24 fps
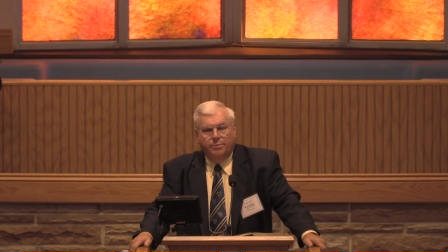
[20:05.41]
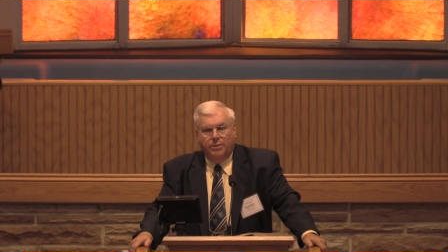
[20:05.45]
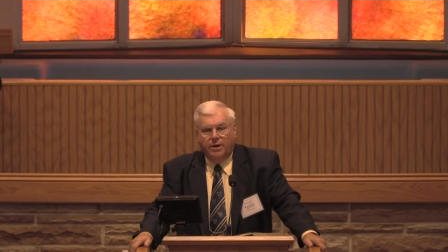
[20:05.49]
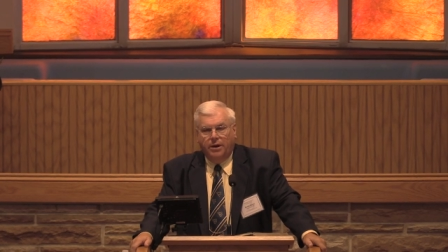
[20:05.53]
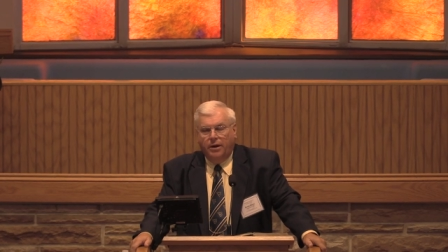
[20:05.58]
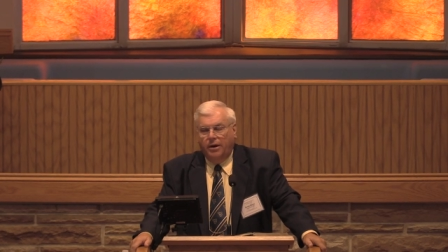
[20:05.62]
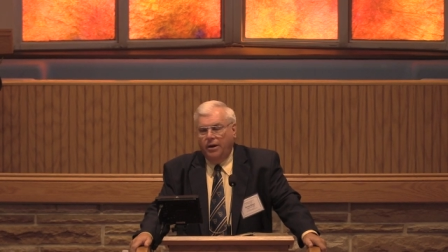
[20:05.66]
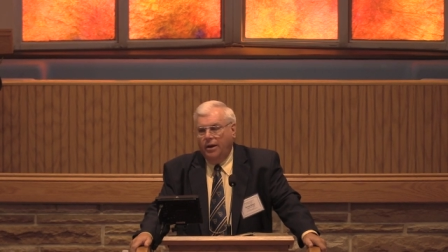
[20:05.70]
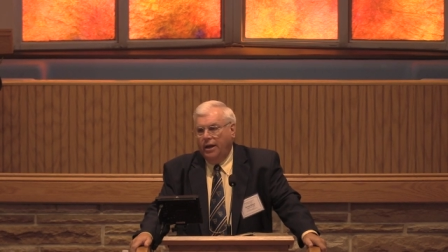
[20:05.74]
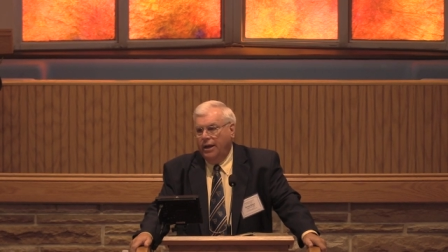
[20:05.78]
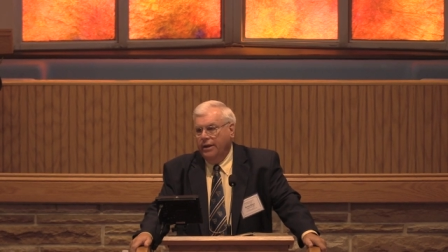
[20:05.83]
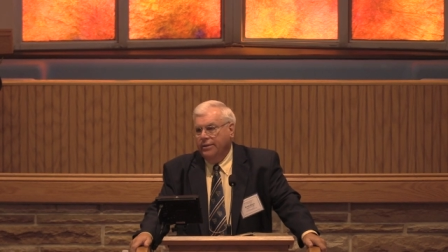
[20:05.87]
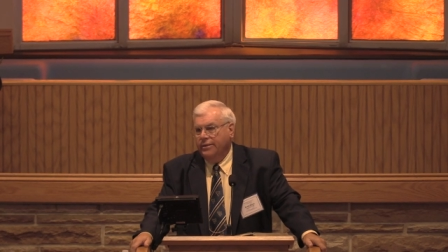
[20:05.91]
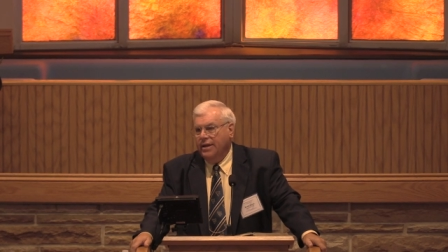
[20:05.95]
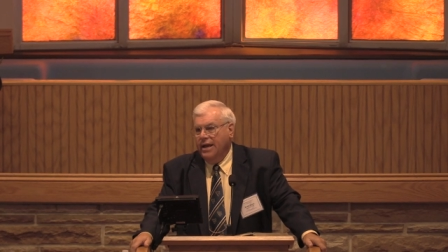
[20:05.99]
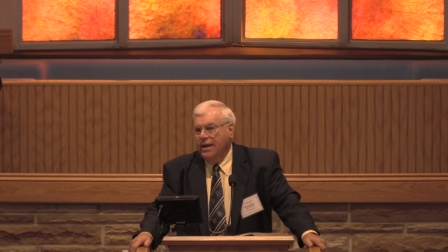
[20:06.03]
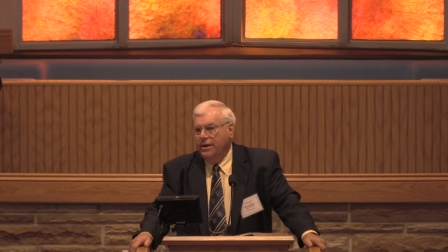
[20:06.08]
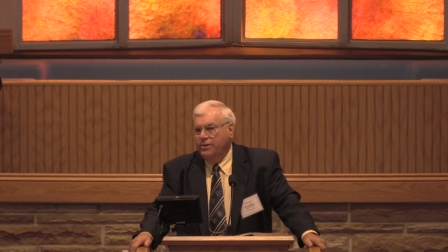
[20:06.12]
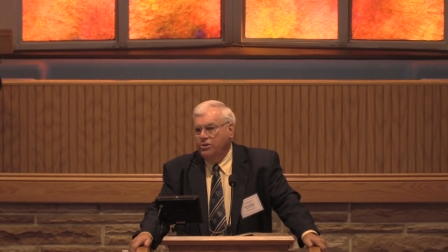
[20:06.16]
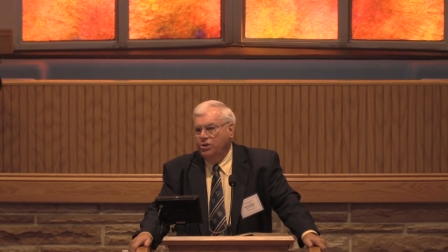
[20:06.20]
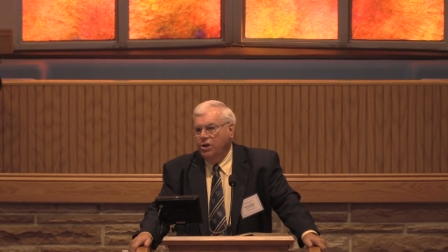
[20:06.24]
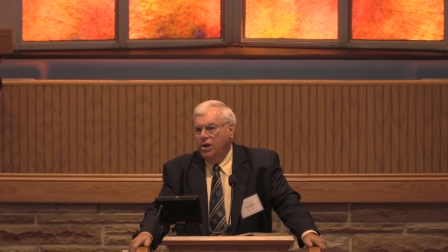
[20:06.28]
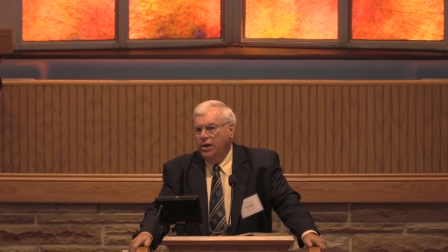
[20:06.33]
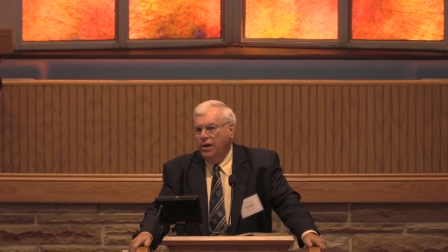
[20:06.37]
But unlike
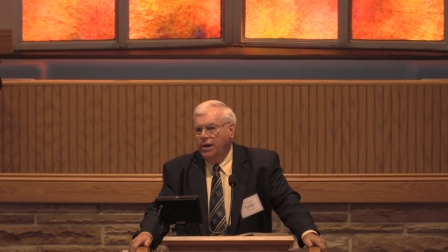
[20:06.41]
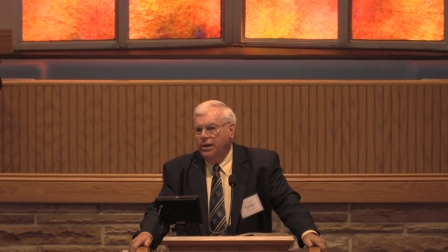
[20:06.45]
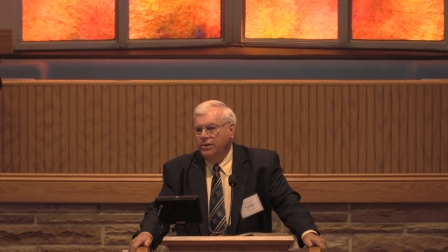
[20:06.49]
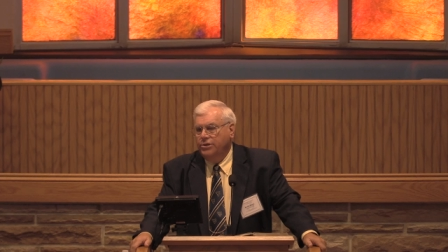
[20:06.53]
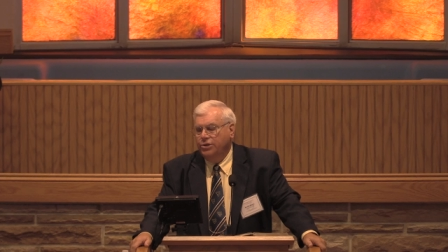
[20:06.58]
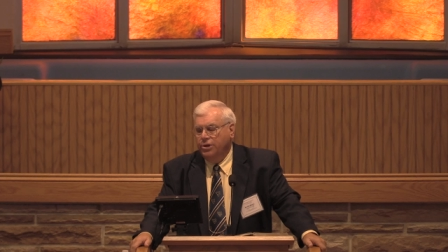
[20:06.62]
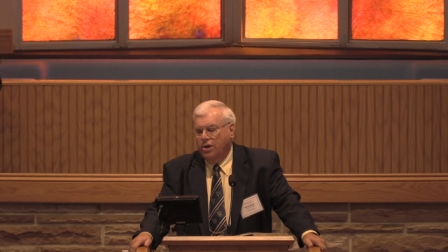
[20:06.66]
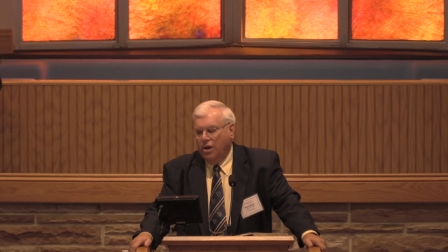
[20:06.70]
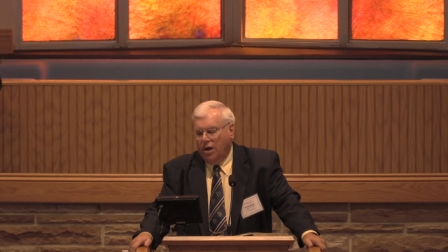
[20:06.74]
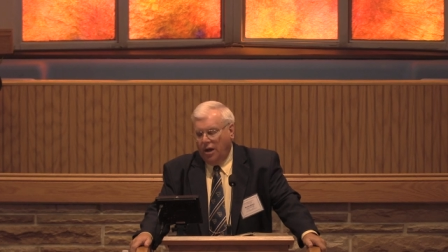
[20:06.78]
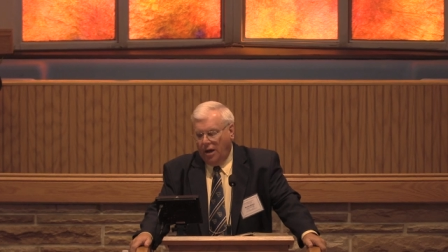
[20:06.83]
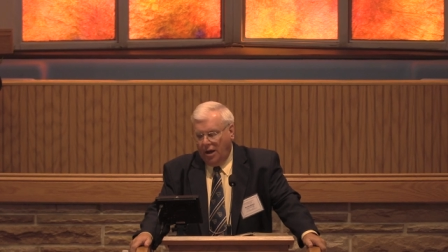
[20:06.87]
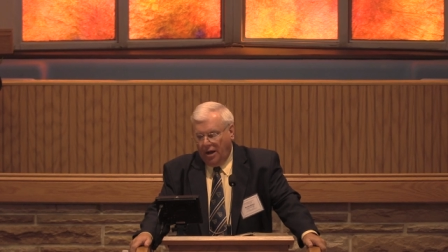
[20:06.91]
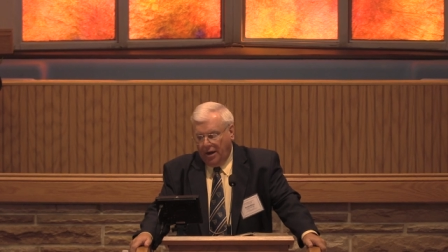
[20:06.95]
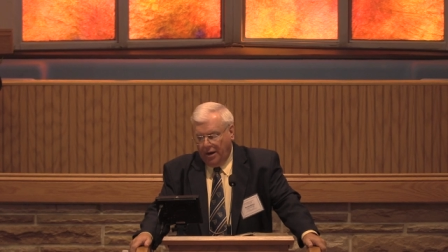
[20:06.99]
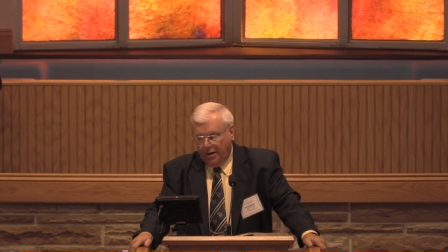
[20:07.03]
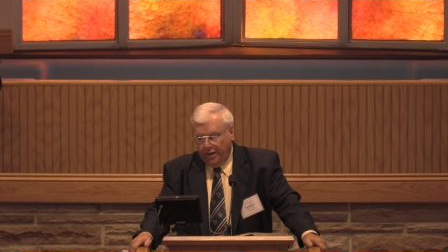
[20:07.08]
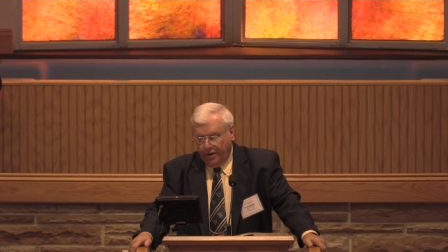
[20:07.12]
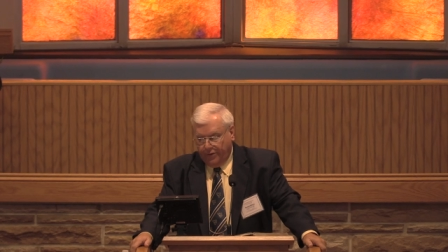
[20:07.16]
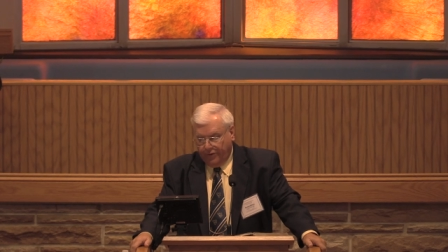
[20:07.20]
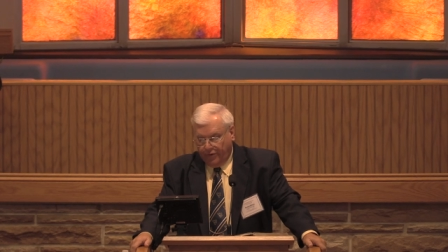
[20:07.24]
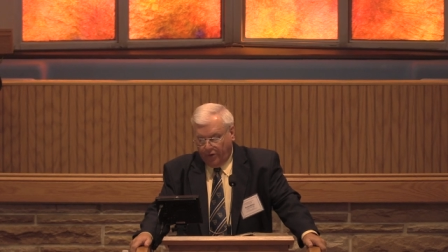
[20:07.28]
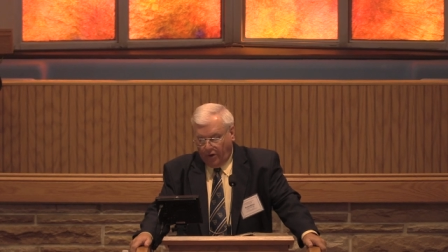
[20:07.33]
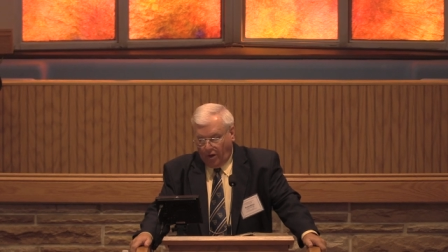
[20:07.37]
that judge,
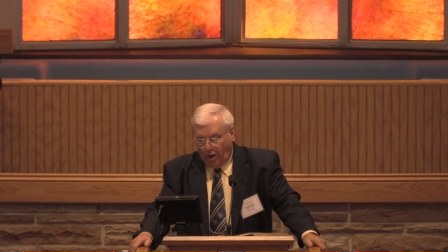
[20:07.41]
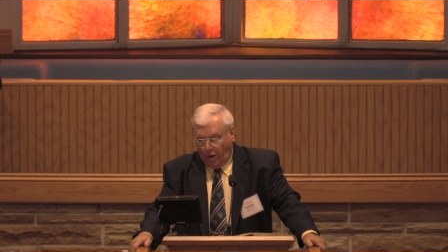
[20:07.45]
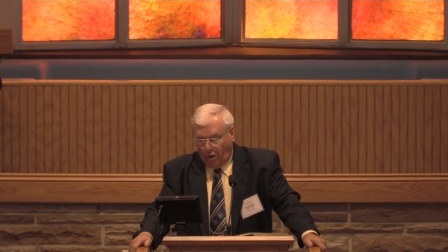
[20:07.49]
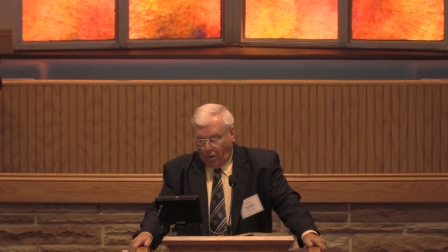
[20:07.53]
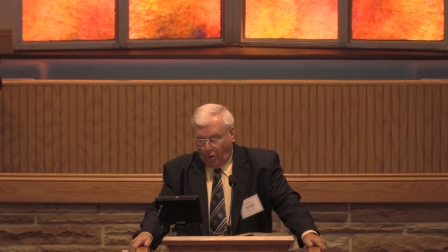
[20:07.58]
God is